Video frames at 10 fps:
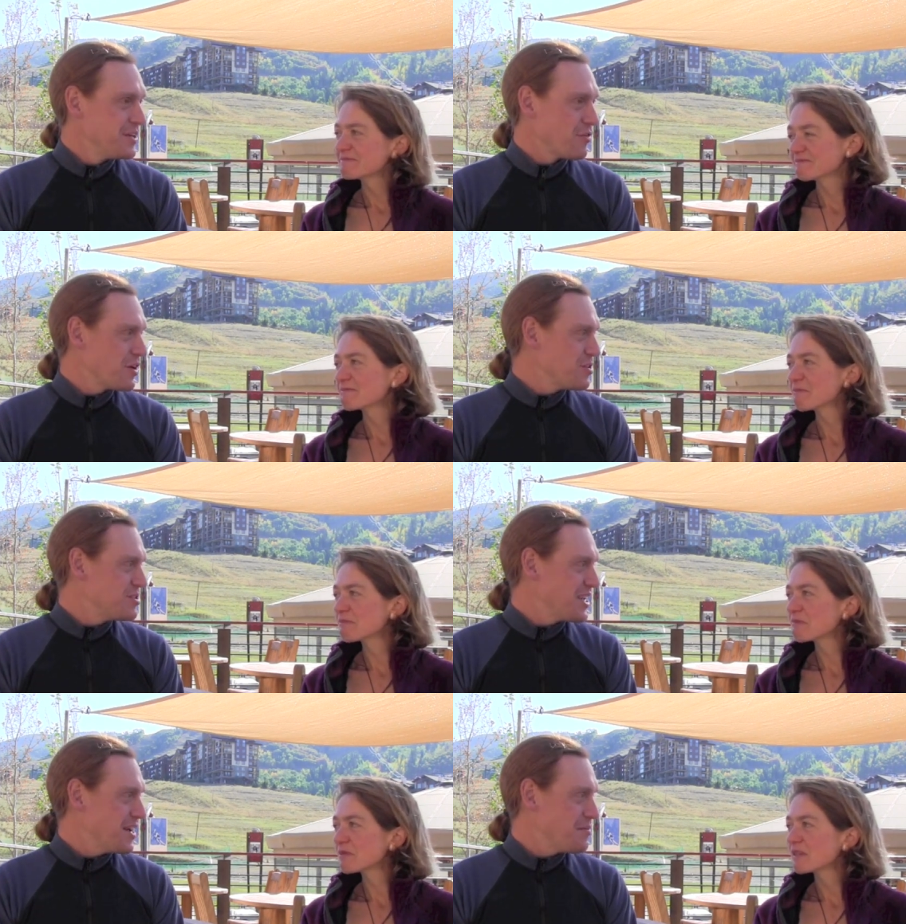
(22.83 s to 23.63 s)
Speaker 1: You've run
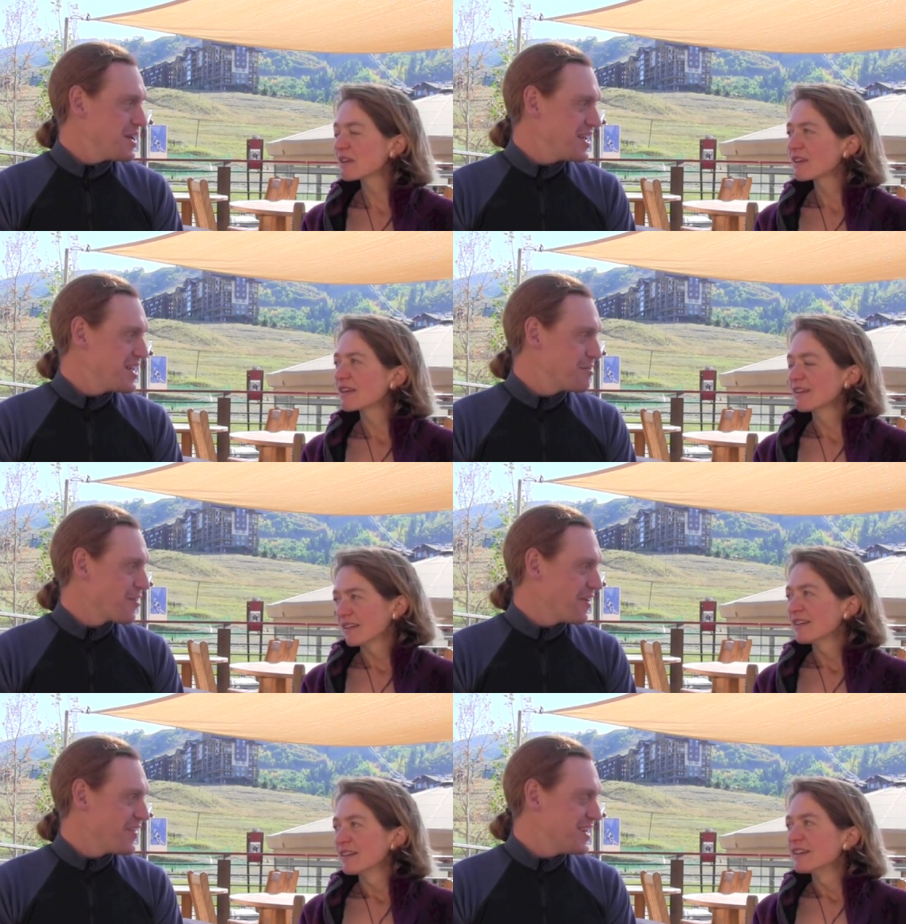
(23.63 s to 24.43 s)
UTMB,
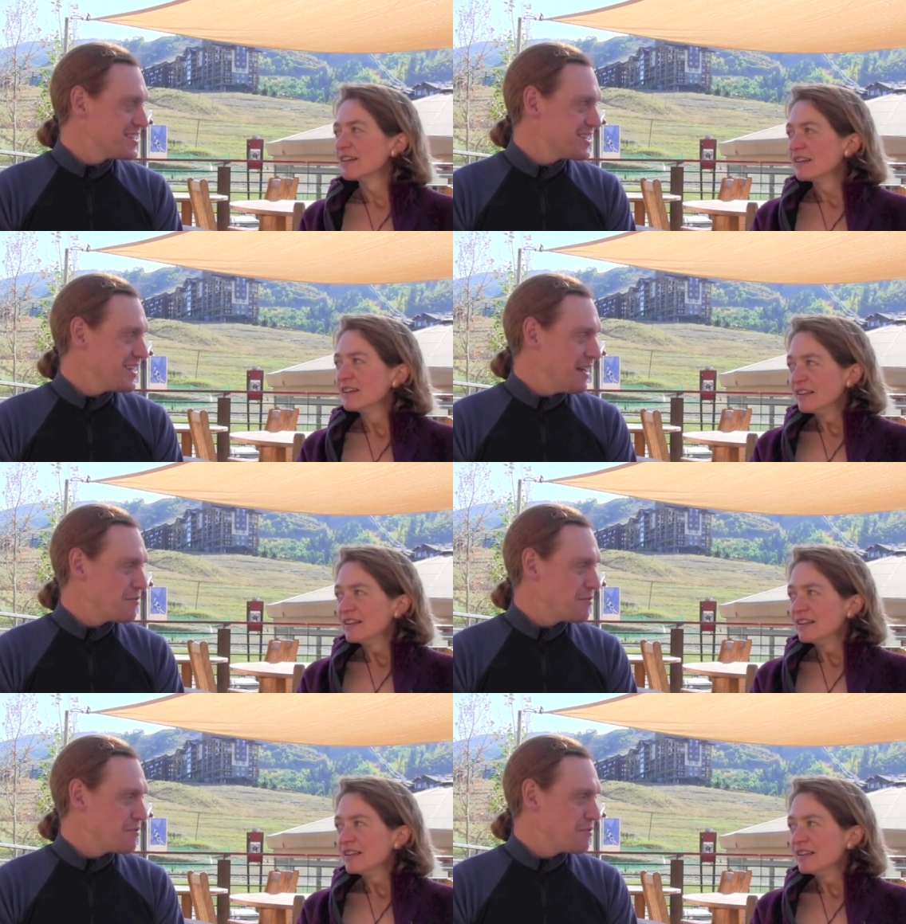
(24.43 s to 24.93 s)
you've run this.